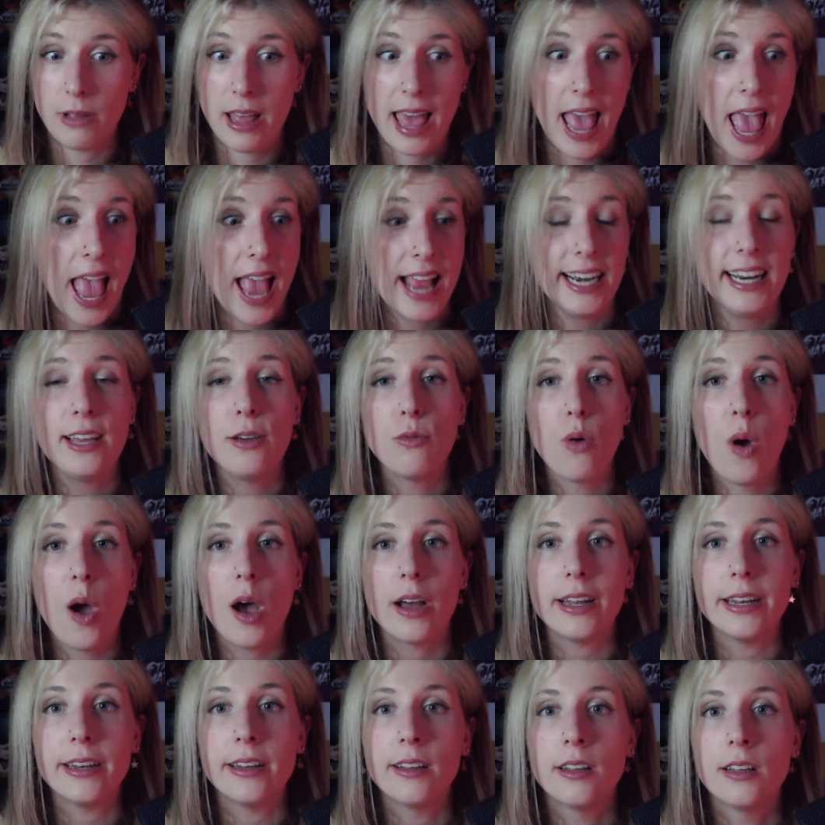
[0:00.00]

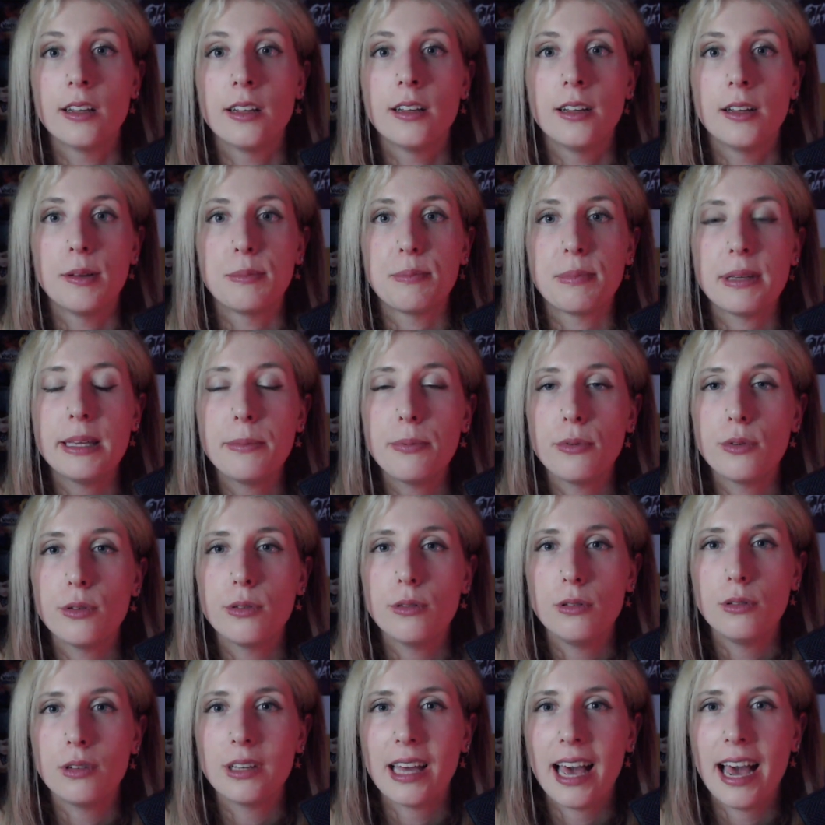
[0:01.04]
anyone.
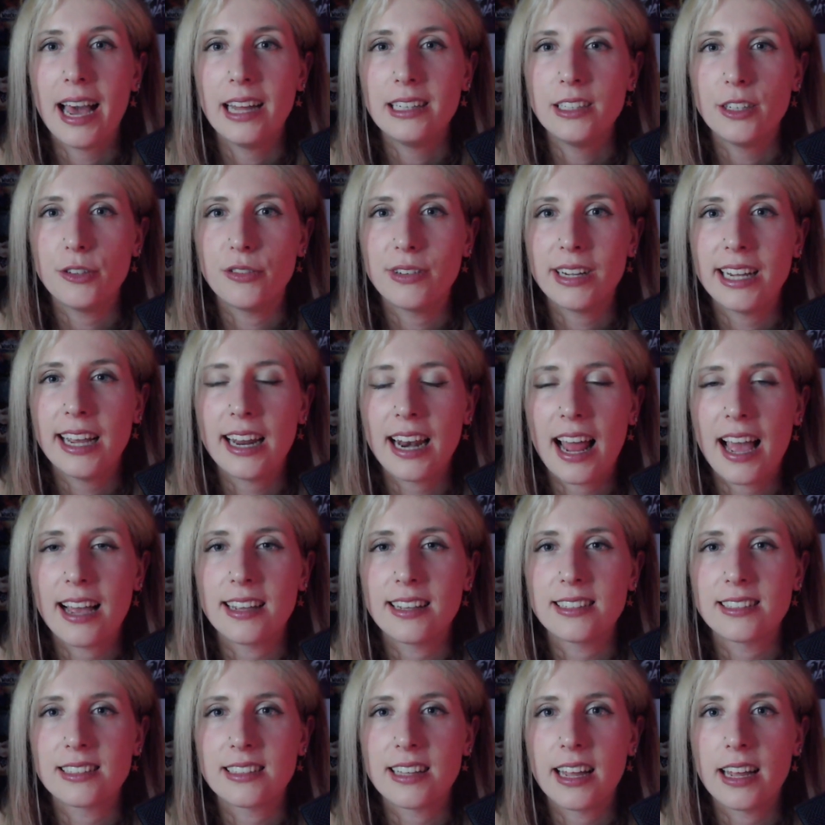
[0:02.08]
People kind of
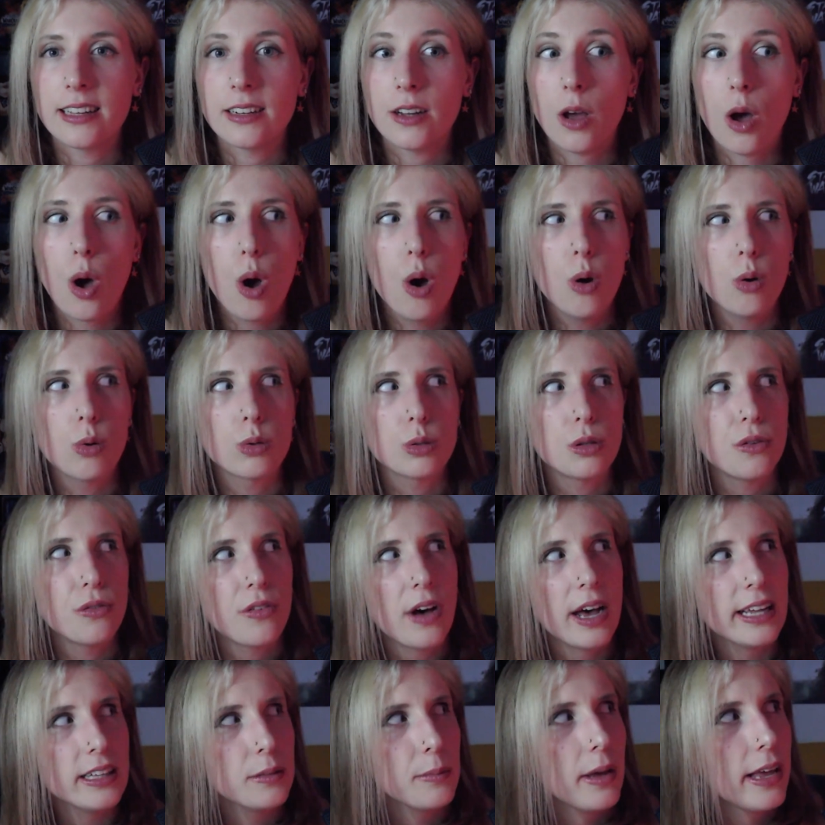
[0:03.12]
realize that, oh, the
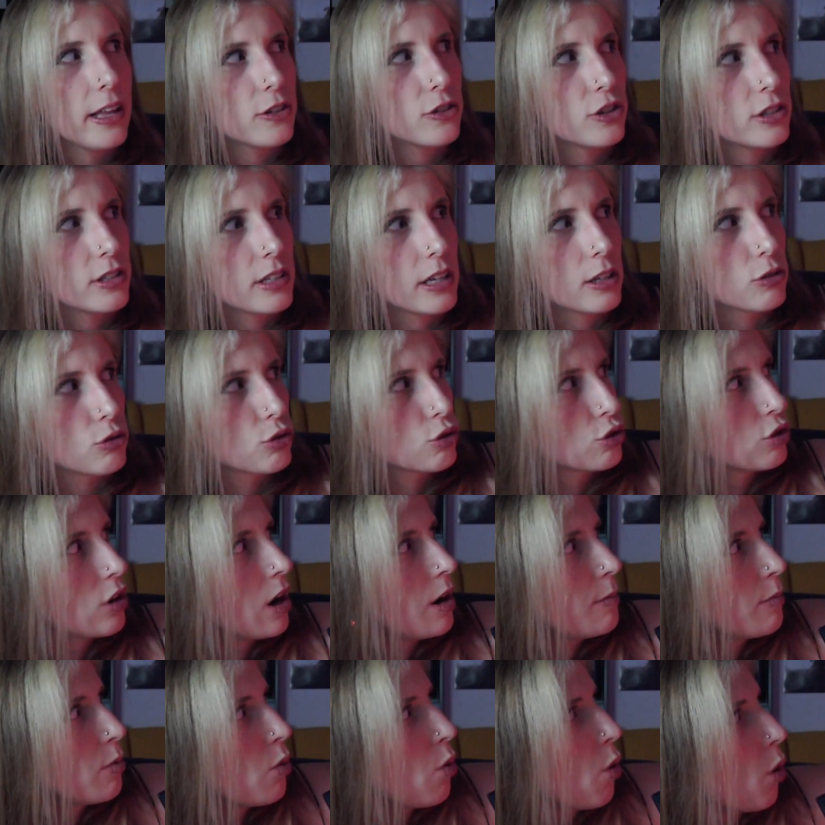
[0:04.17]
white mage is in
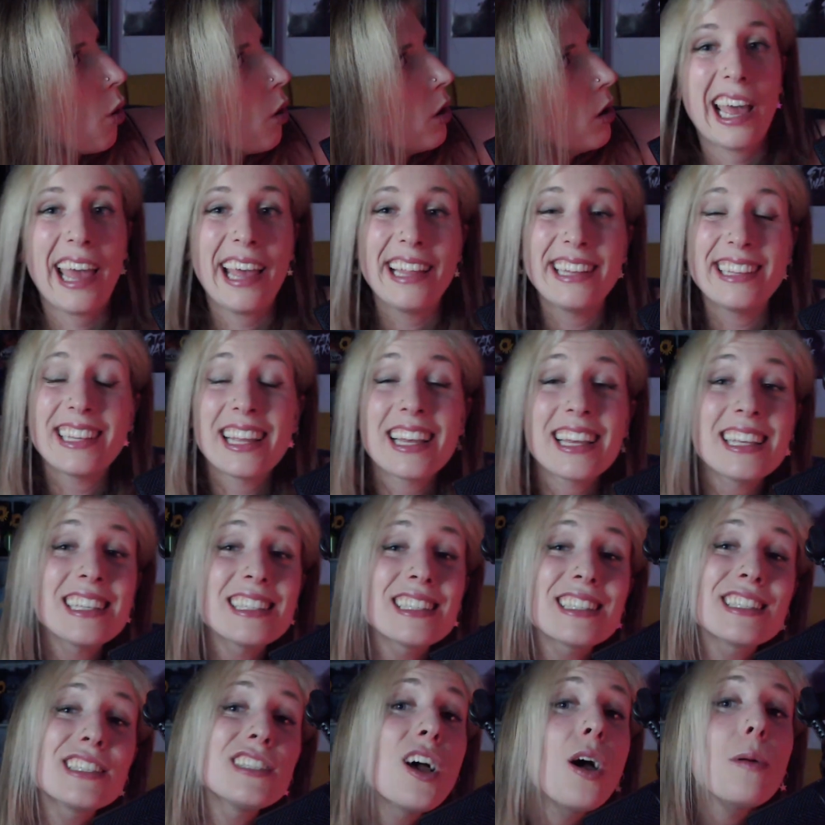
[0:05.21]
trouble, and they
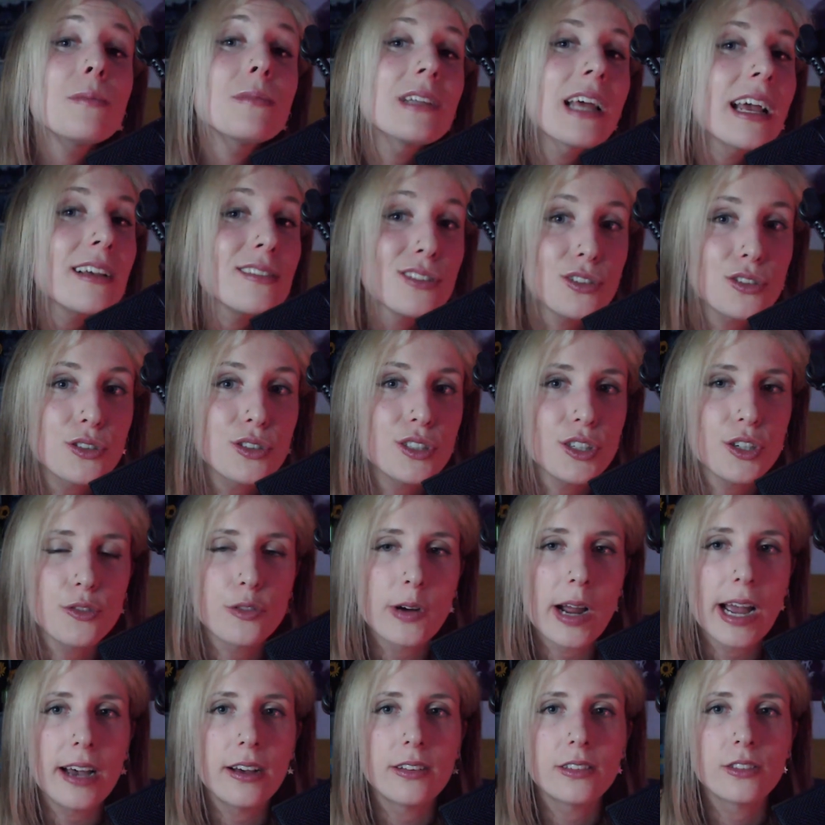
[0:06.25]
sometimes turn
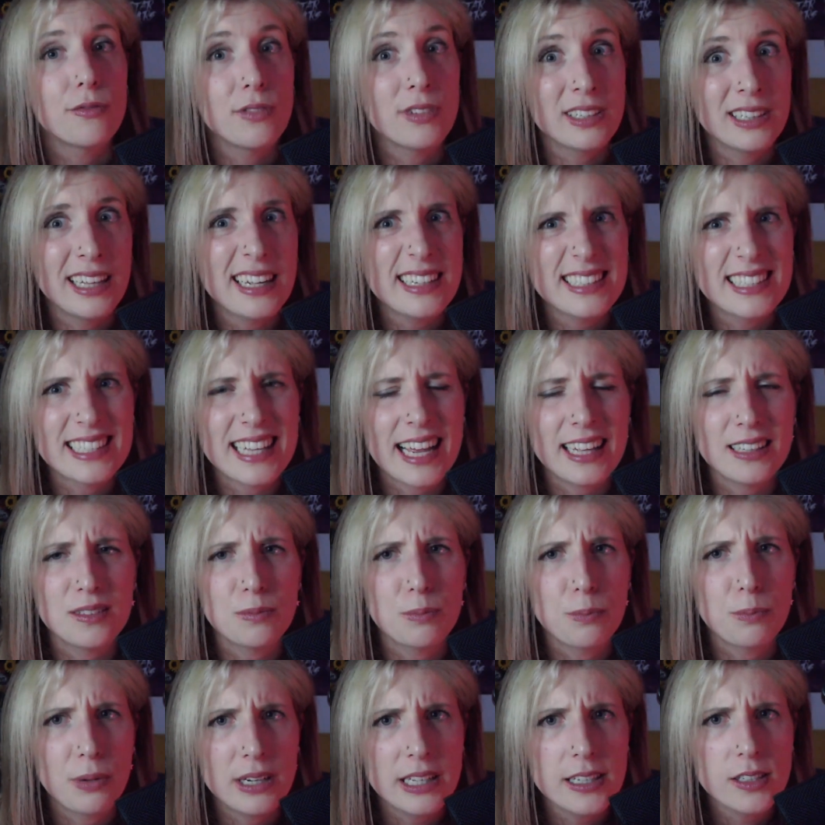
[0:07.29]
around. With that said,
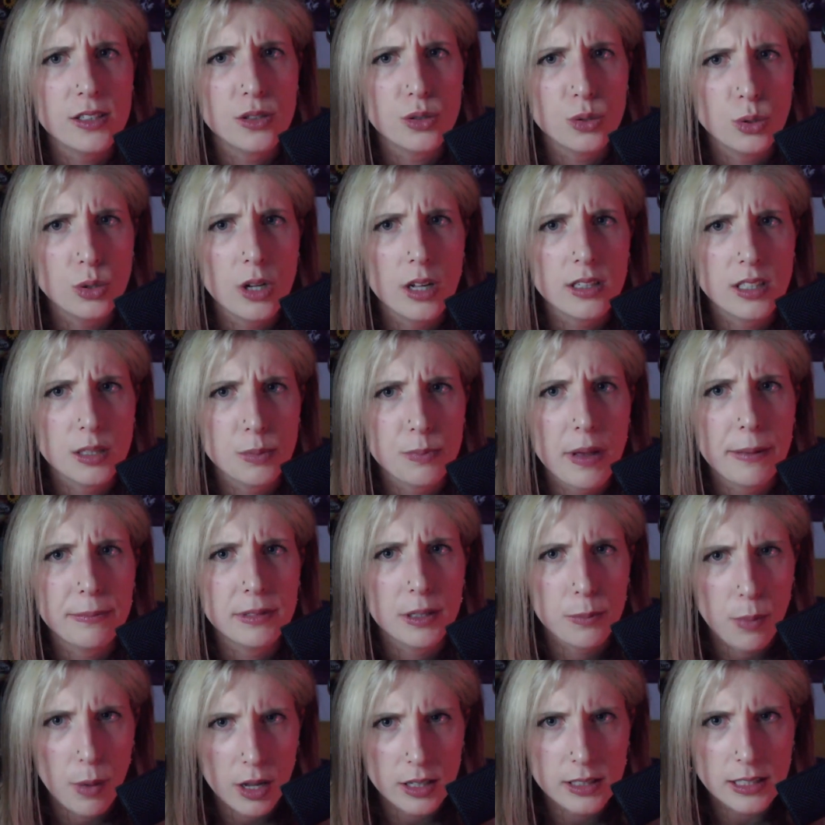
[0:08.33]
please do not spam
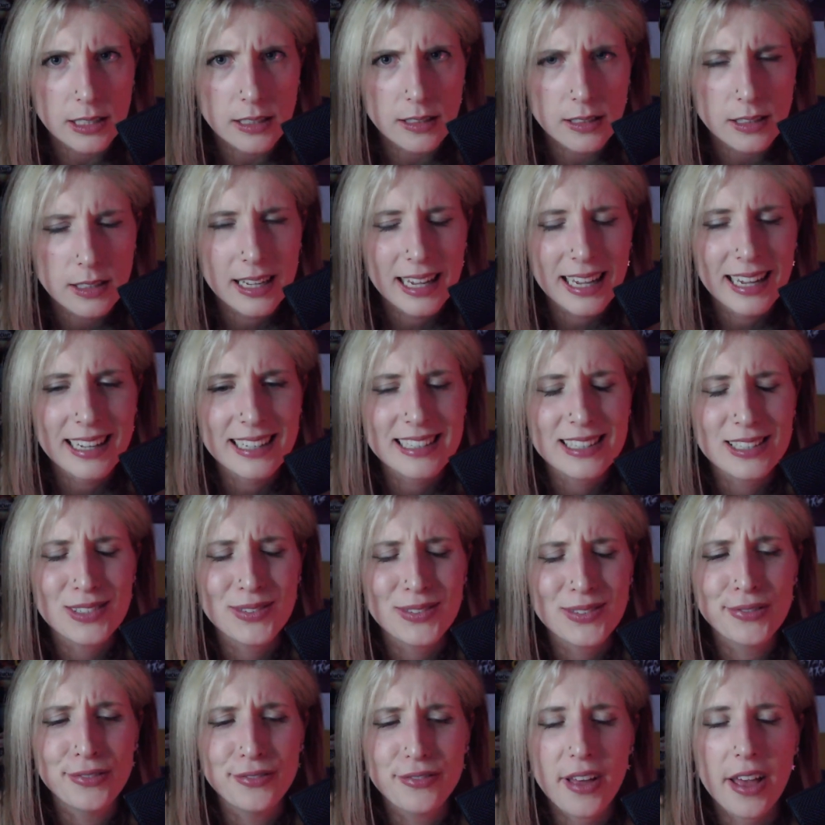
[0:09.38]
the buttons. It's
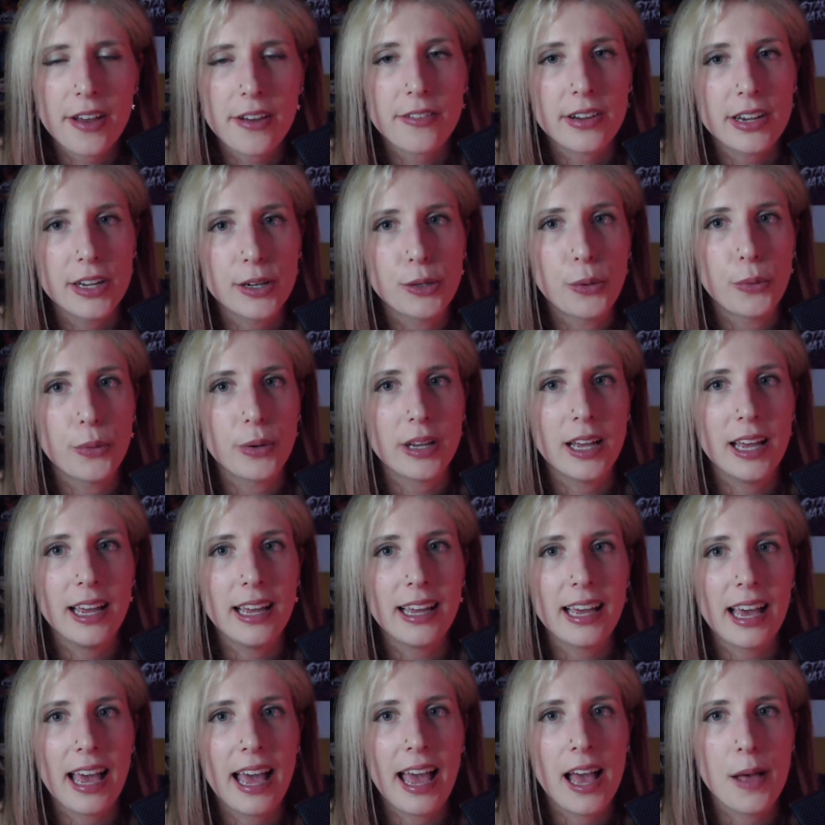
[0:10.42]
very
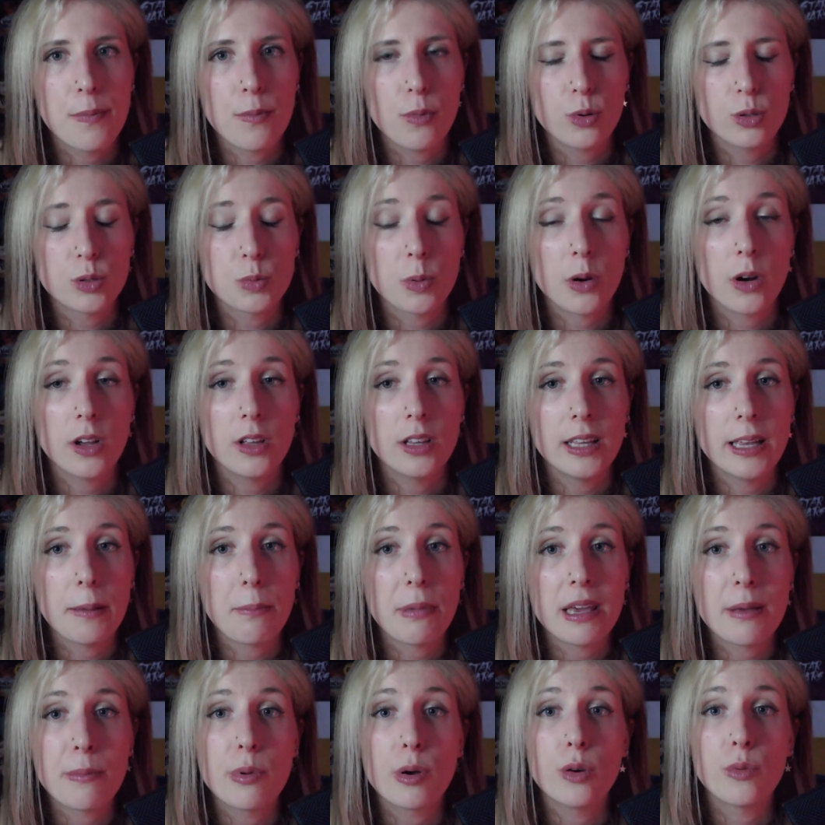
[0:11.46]
annoying, and most probably
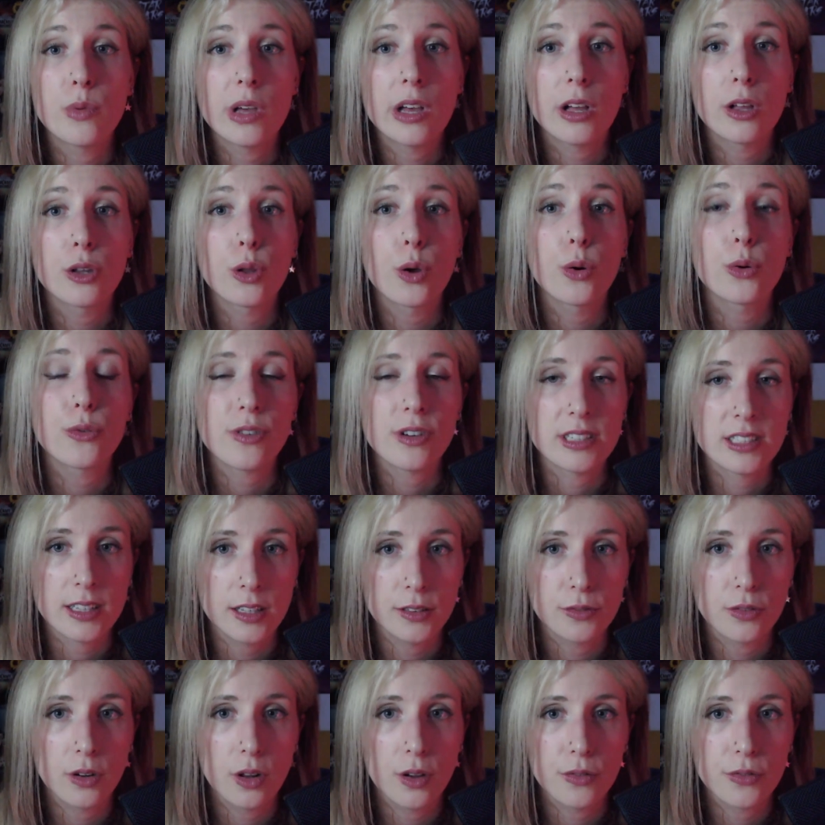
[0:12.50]
people will go
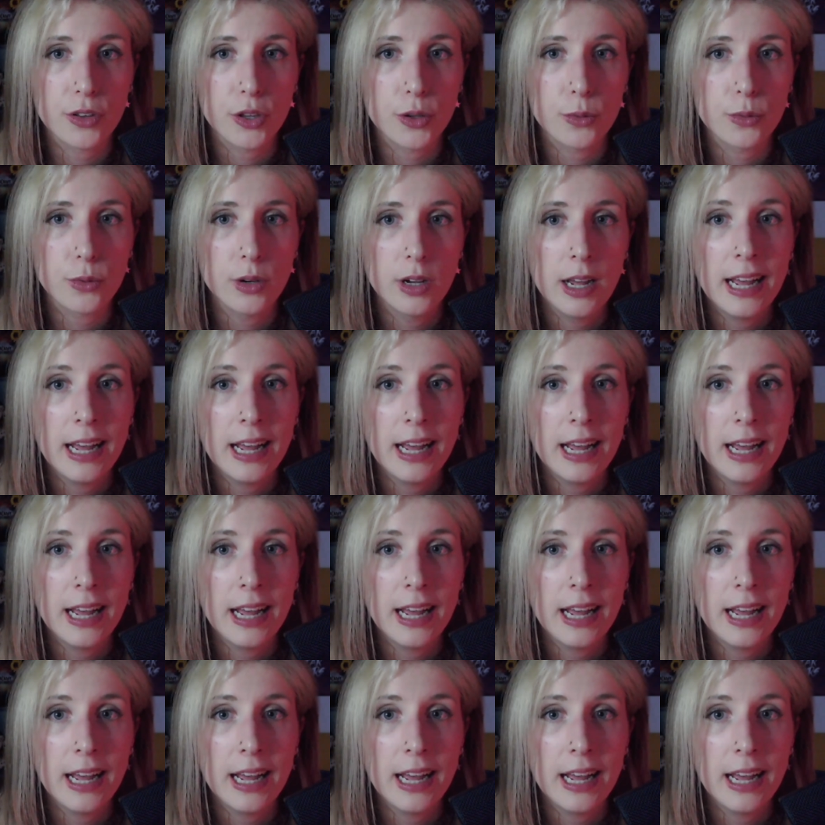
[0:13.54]
resentful of you.